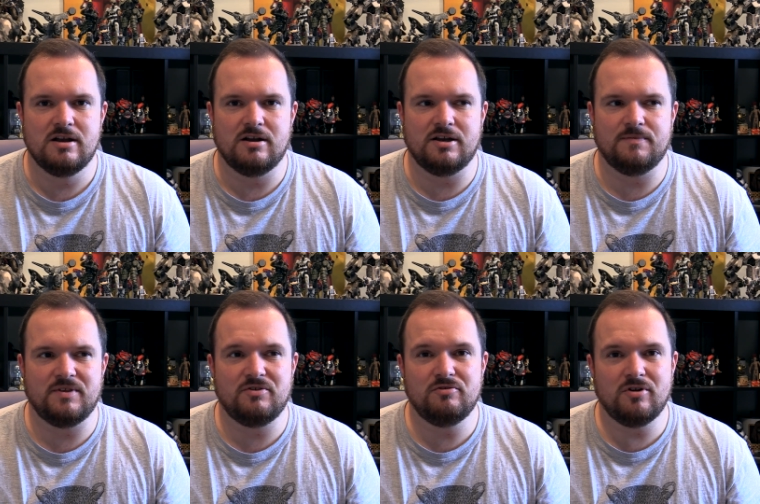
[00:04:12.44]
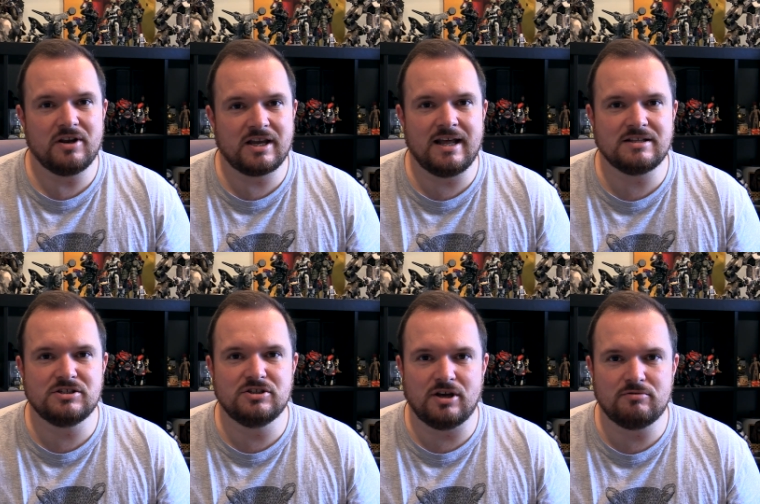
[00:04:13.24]
if you've got a
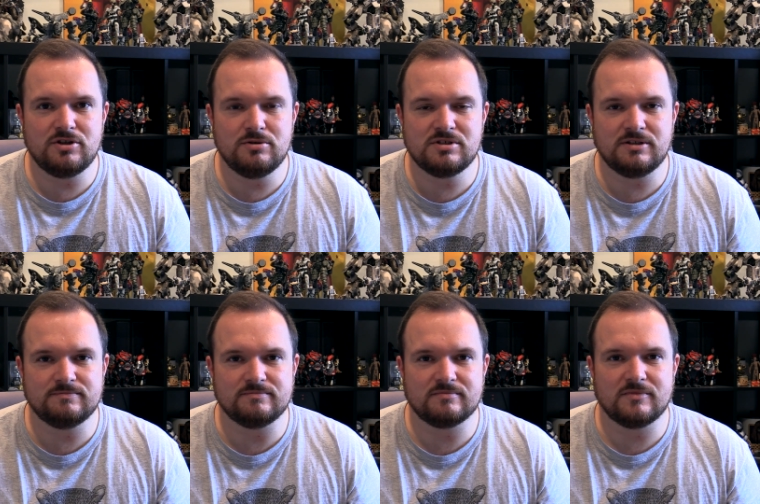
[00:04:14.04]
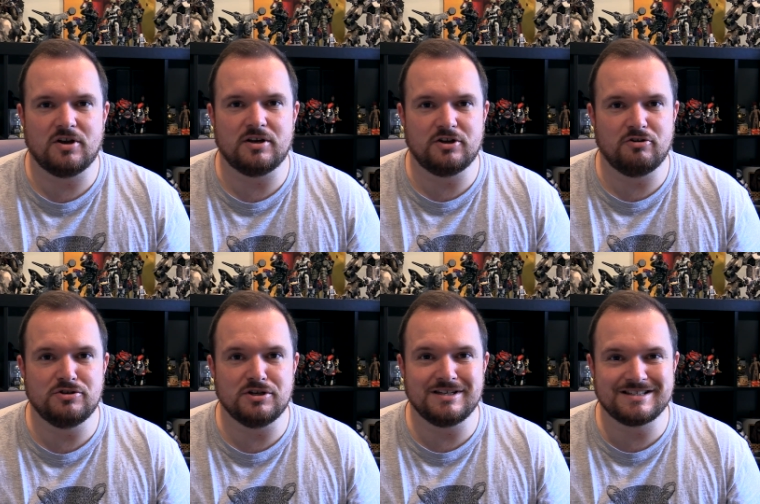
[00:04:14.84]
Kinect and you don't use it, I'd
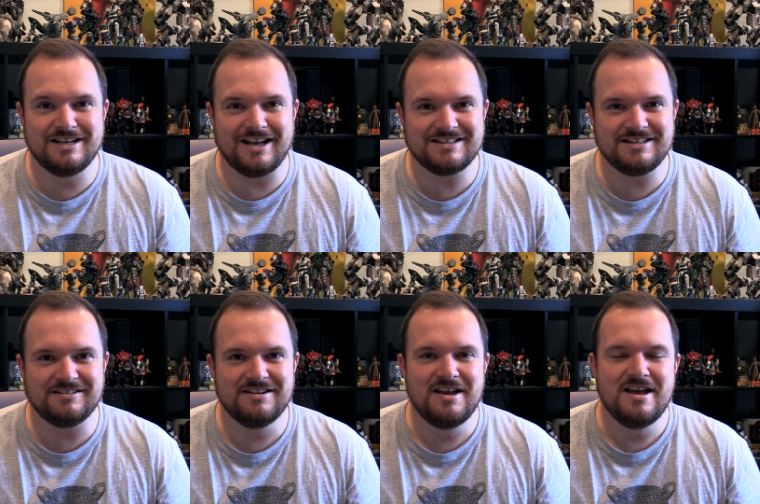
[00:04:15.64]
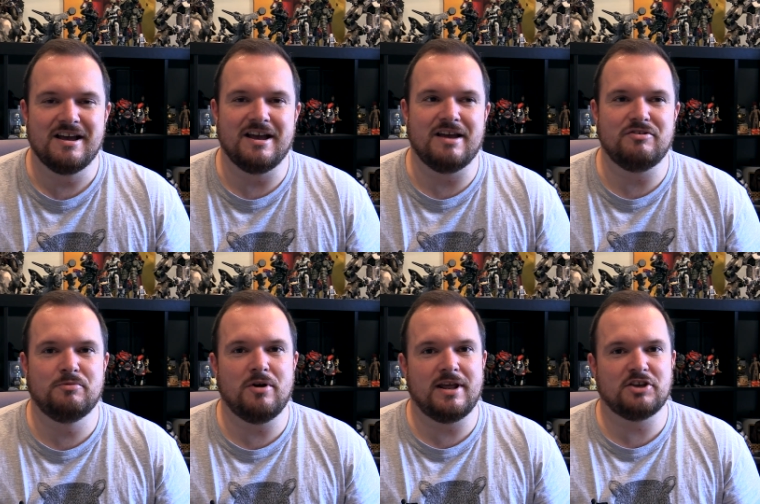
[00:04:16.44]
encourage you to disconnect it. If
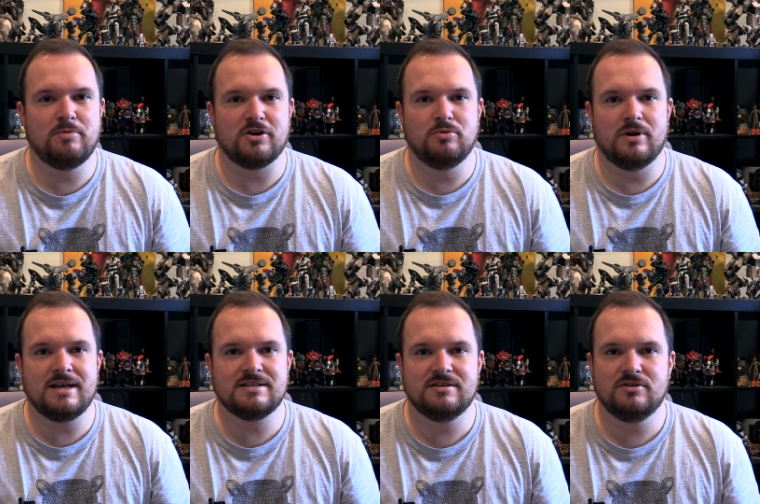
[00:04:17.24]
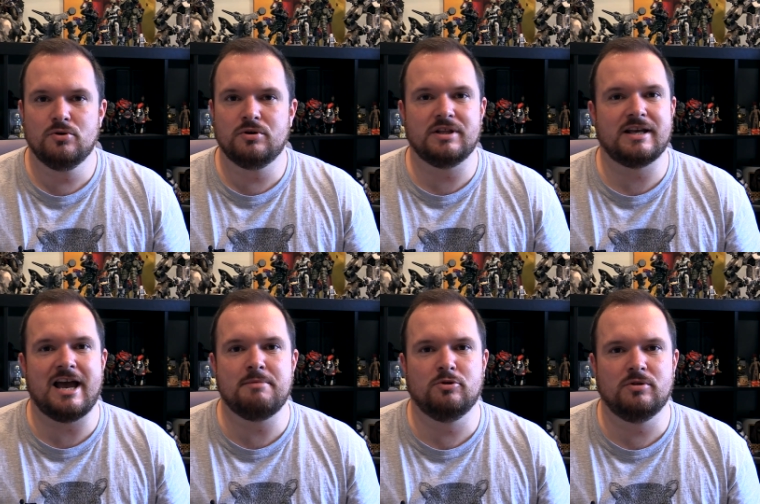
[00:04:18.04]
you've got an Xbox One S, order the
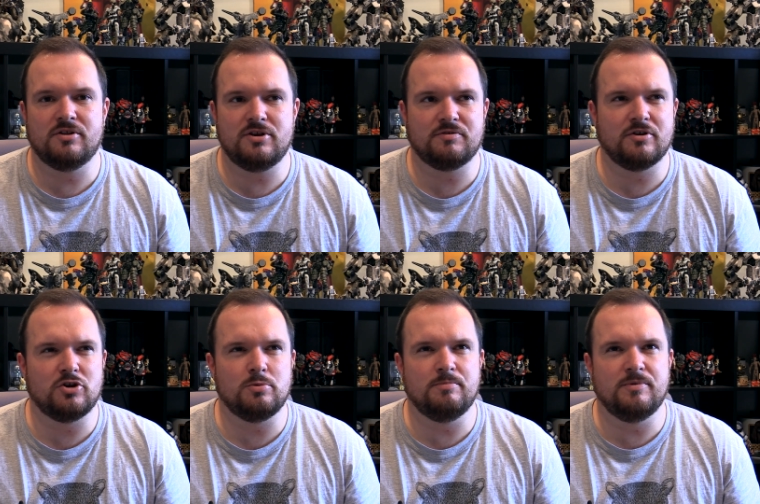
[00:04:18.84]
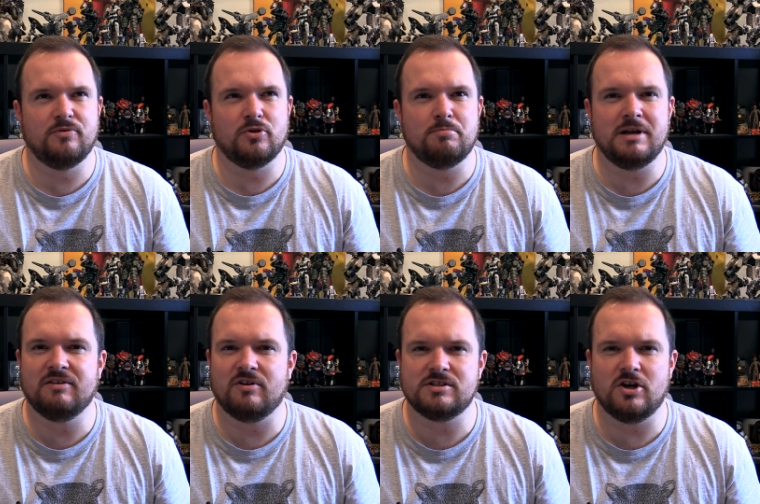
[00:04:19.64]
cable. I think you have to go do it before the
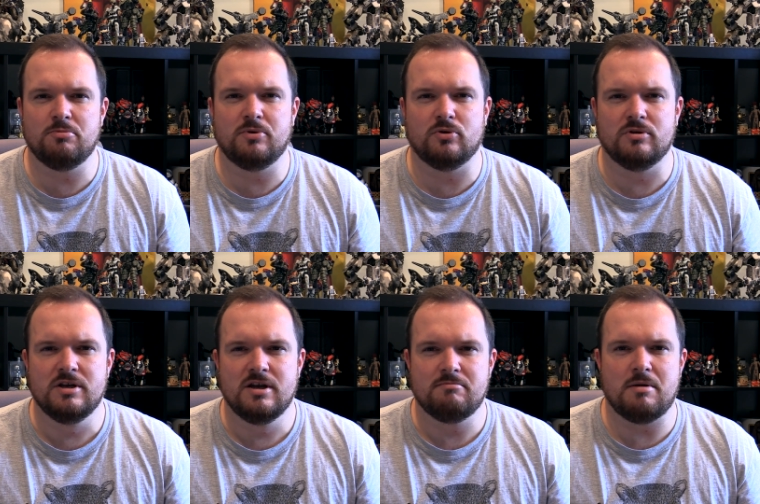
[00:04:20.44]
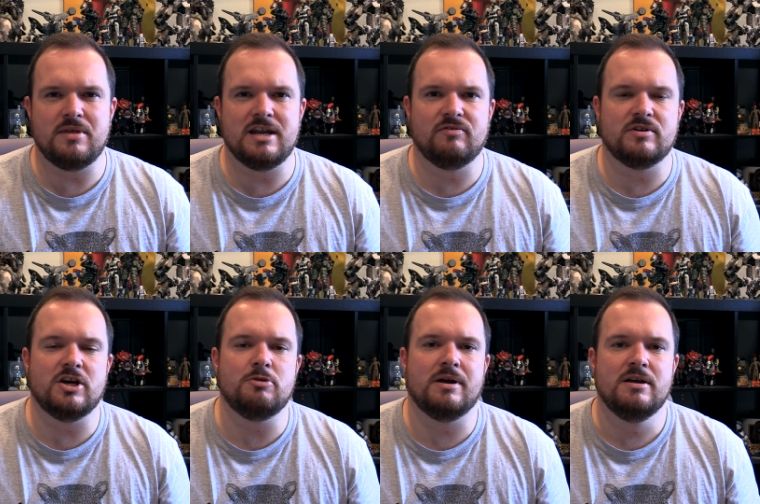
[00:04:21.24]
middle of October or maybe the end of
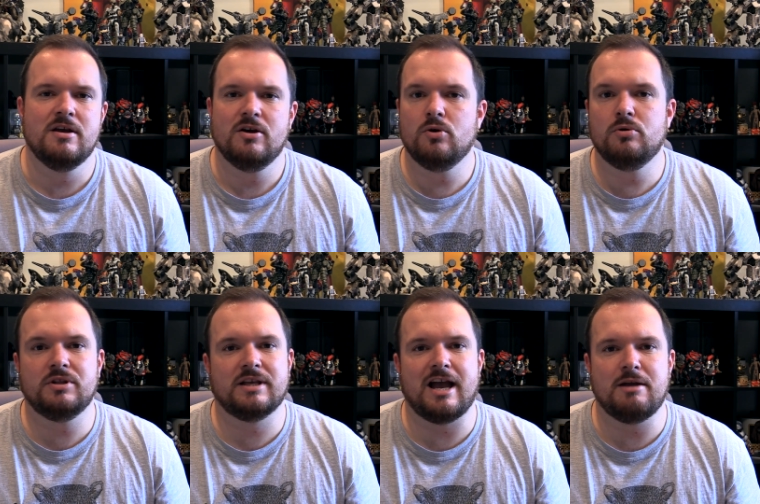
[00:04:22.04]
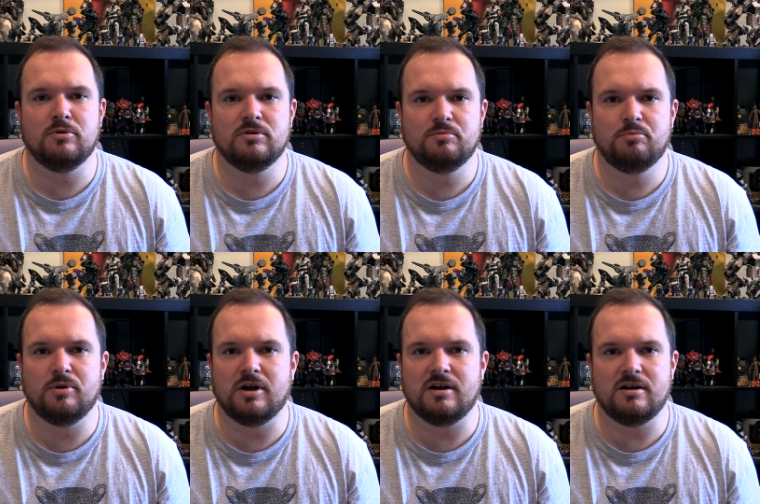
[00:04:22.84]
October. Order the cable,
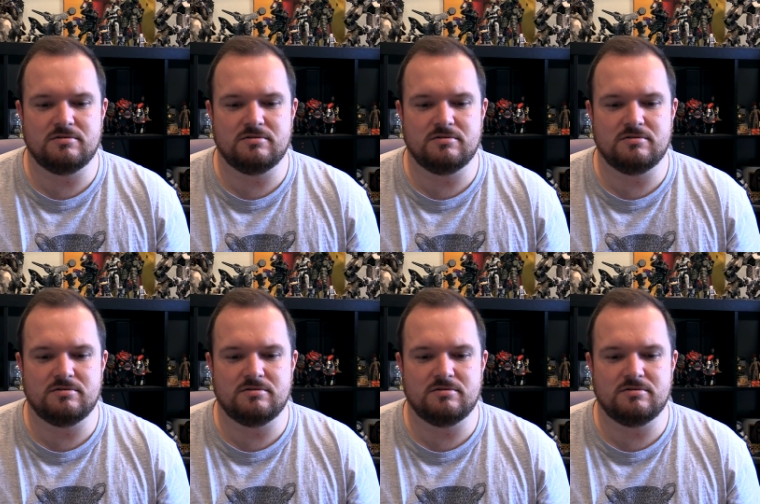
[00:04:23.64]
but